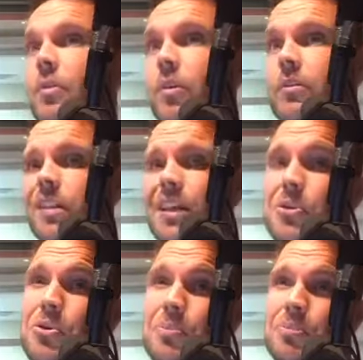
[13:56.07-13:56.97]
It wasn't like,
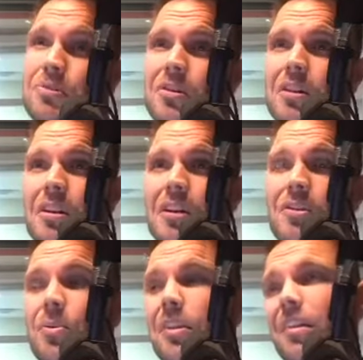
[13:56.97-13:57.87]
oops,
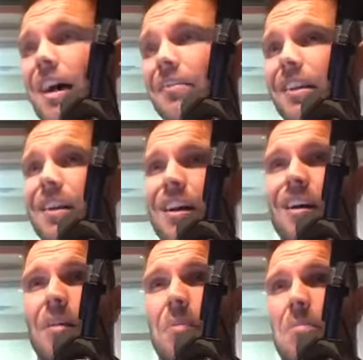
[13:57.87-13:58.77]
you were the last thing kind of
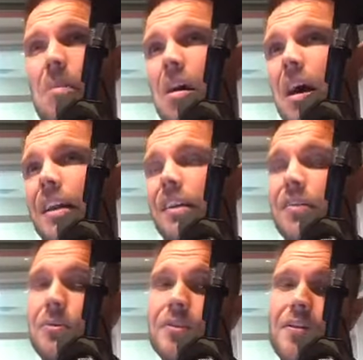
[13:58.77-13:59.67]
on my mind, and
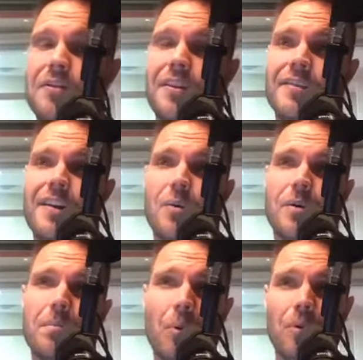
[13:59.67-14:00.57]
there was other things that were
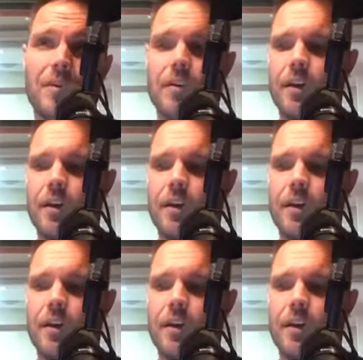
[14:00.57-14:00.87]
important.